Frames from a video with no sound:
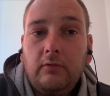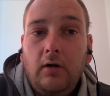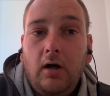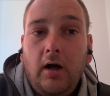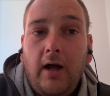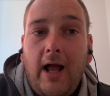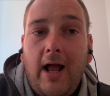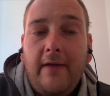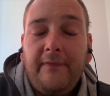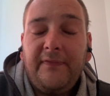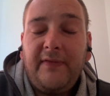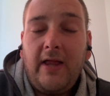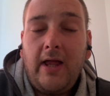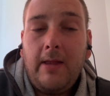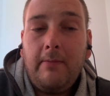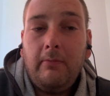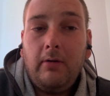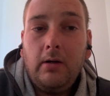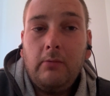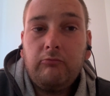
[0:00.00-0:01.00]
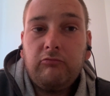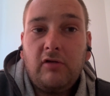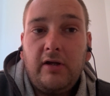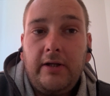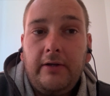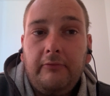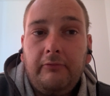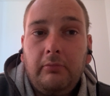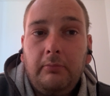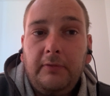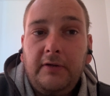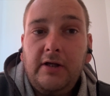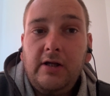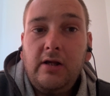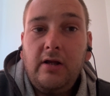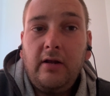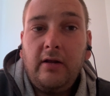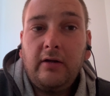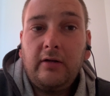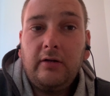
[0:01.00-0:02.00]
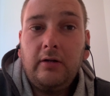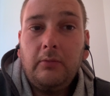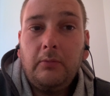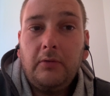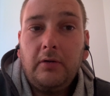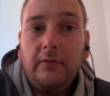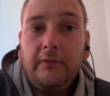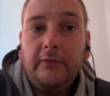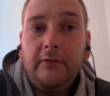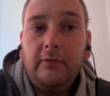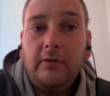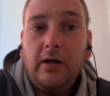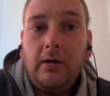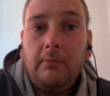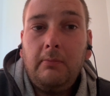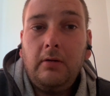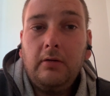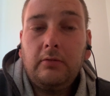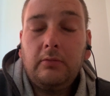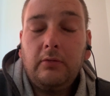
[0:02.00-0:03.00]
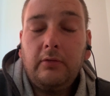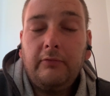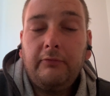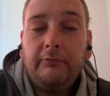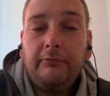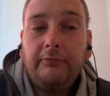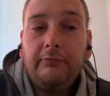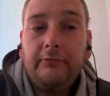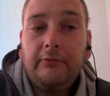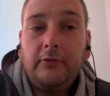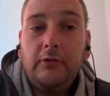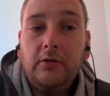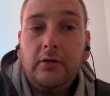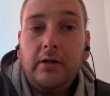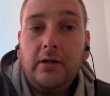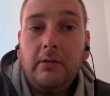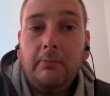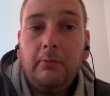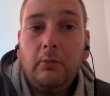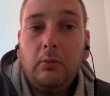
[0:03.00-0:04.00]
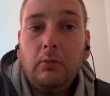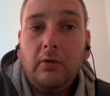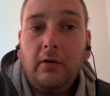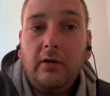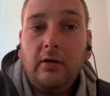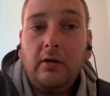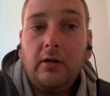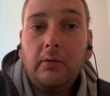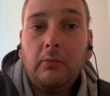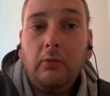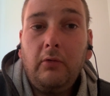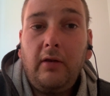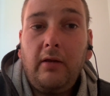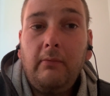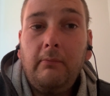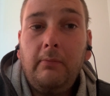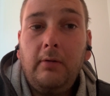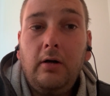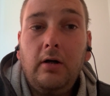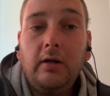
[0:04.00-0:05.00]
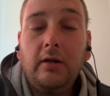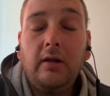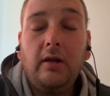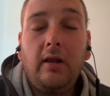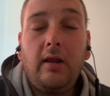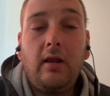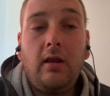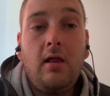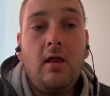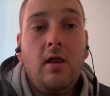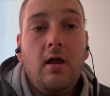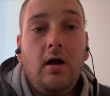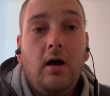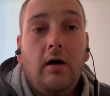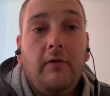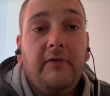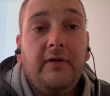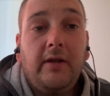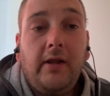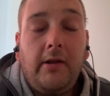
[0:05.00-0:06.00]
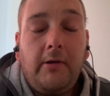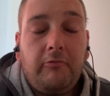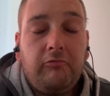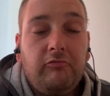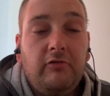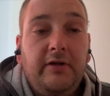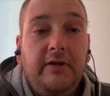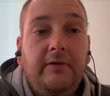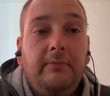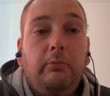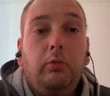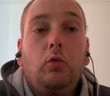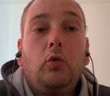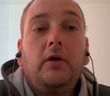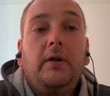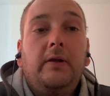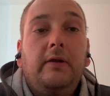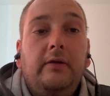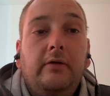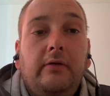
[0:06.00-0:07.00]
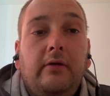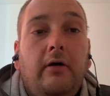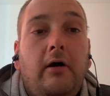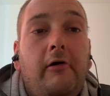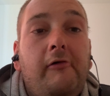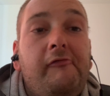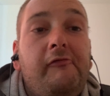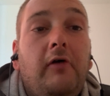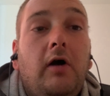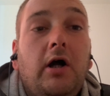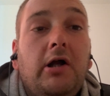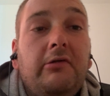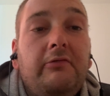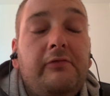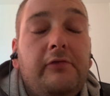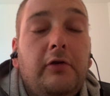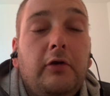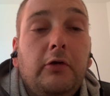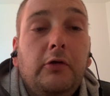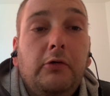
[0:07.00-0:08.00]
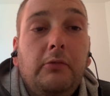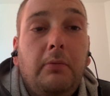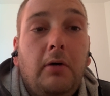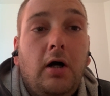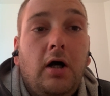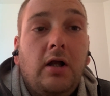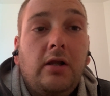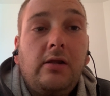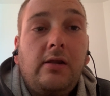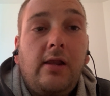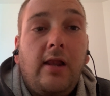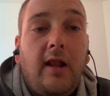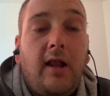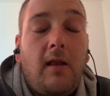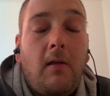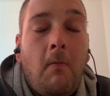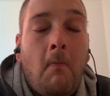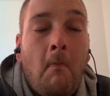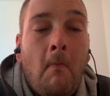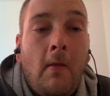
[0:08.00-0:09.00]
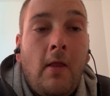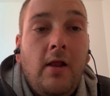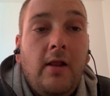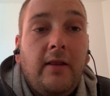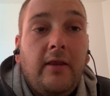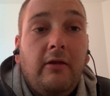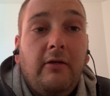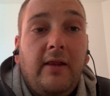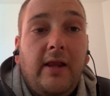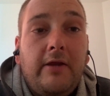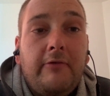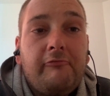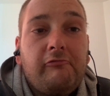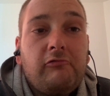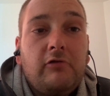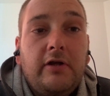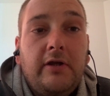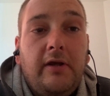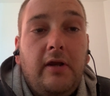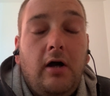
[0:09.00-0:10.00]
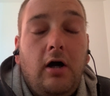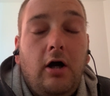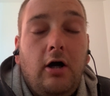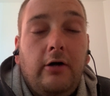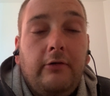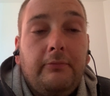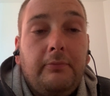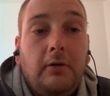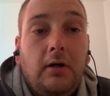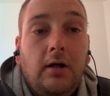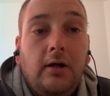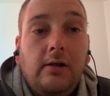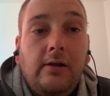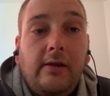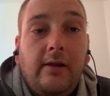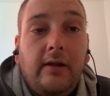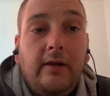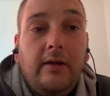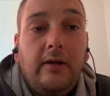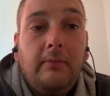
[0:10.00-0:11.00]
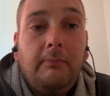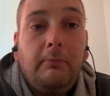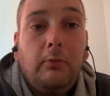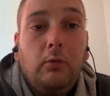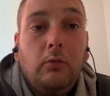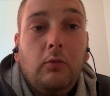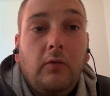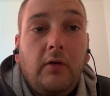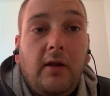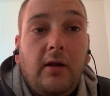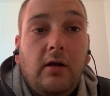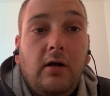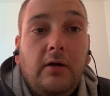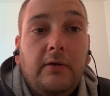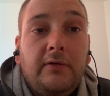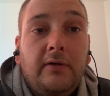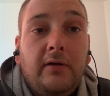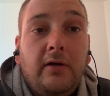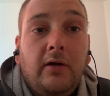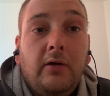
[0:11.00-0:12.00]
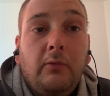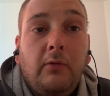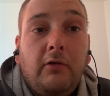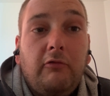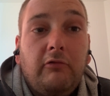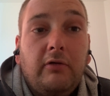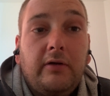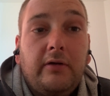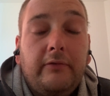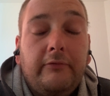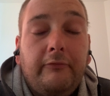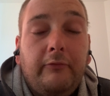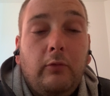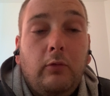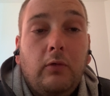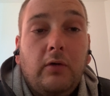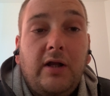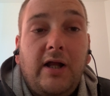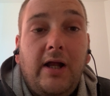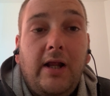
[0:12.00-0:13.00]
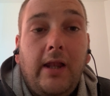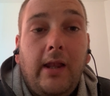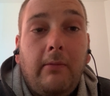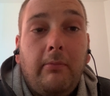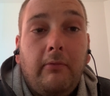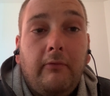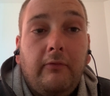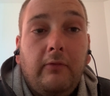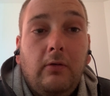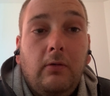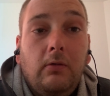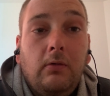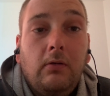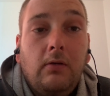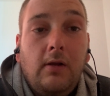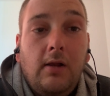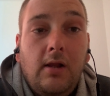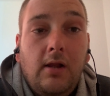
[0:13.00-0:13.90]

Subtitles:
I had that in my brain from years ago when I knew how much was 2 litre bottle of cider was in pints. I think it's 3.52 pints. So you say 3.5 pints in a bottle of cider, and I was drinking 4 cans before.